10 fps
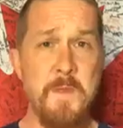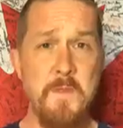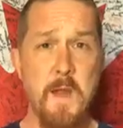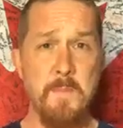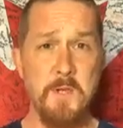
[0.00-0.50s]
me
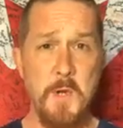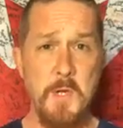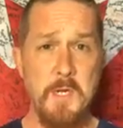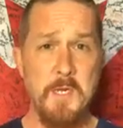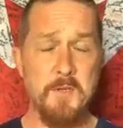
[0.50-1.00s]
the
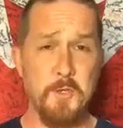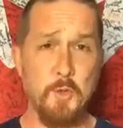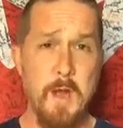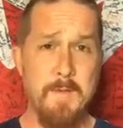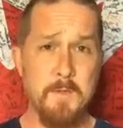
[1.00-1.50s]
opportunity to
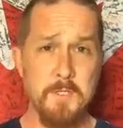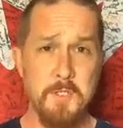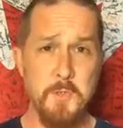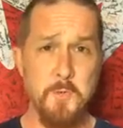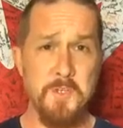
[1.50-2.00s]
travel
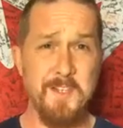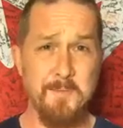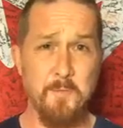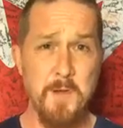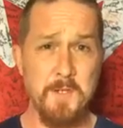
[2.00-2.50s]
to
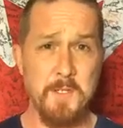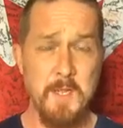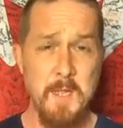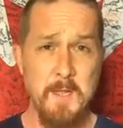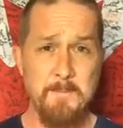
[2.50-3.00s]
different
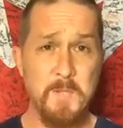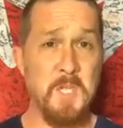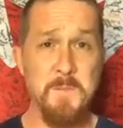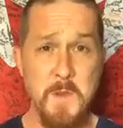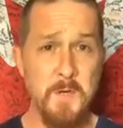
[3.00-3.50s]

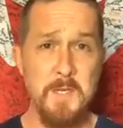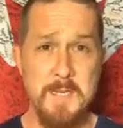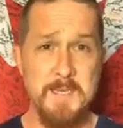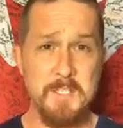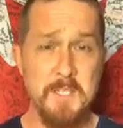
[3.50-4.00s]

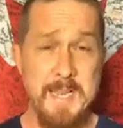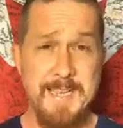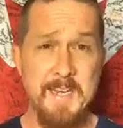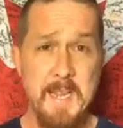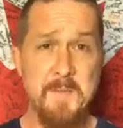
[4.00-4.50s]
communities
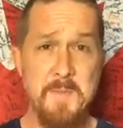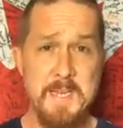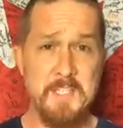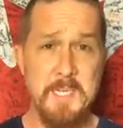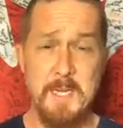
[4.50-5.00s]
in
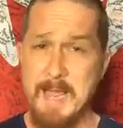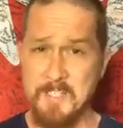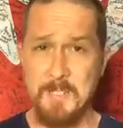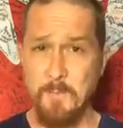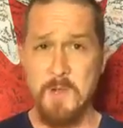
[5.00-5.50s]
BC.
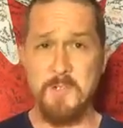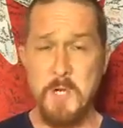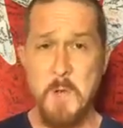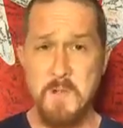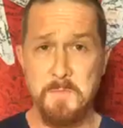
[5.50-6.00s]
Last summer, as
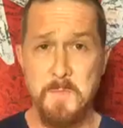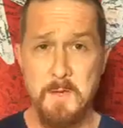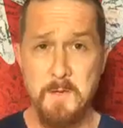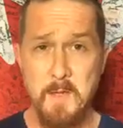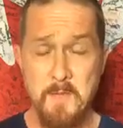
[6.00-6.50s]
you know, I
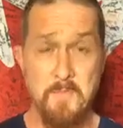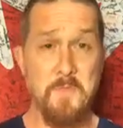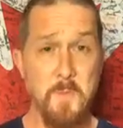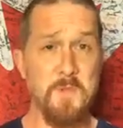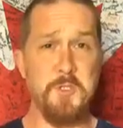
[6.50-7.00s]
spent
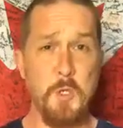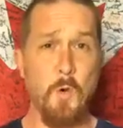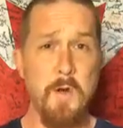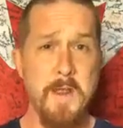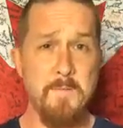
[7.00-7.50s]
the
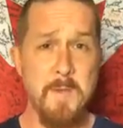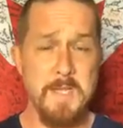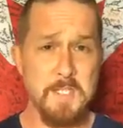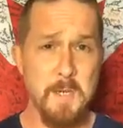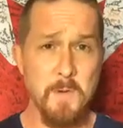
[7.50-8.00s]
majority of
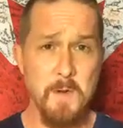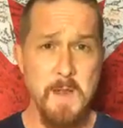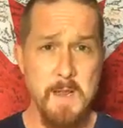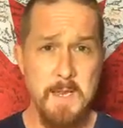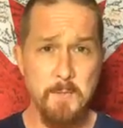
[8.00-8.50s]
my
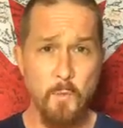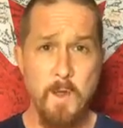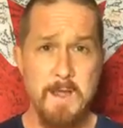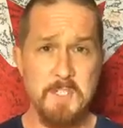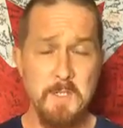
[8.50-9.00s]
summer in
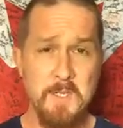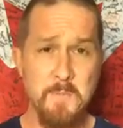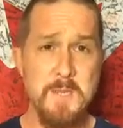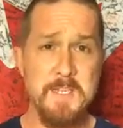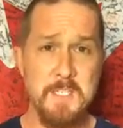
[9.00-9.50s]

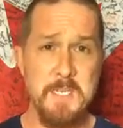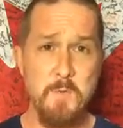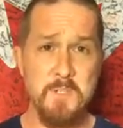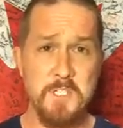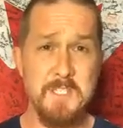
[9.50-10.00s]
Rossland,
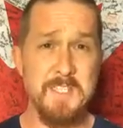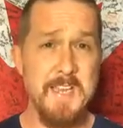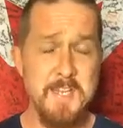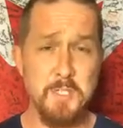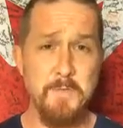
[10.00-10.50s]
BC, which is
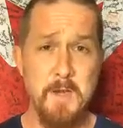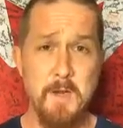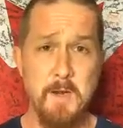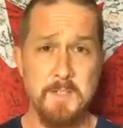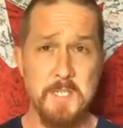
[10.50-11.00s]
east of
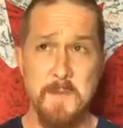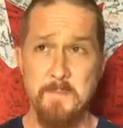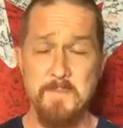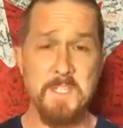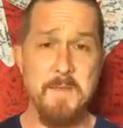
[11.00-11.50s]
here,
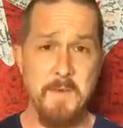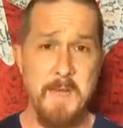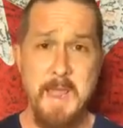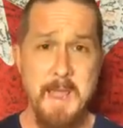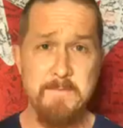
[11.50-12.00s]
some
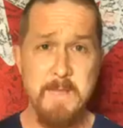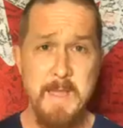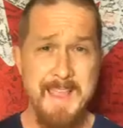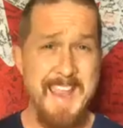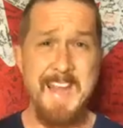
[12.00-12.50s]
7.5,
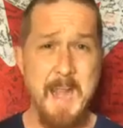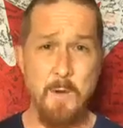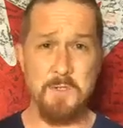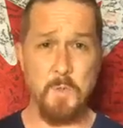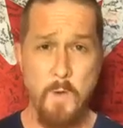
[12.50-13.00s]
8
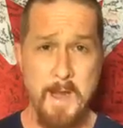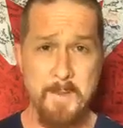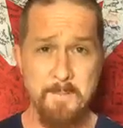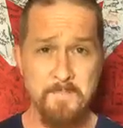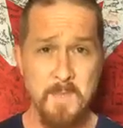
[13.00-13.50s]
hours away.